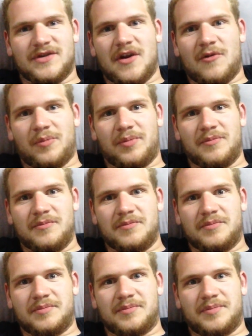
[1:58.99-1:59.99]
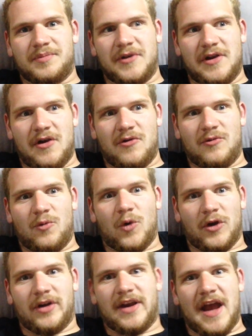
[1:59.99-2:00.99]
don't, you know,
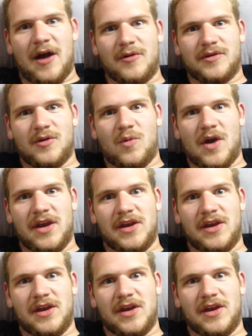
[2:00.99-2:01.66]
work out the way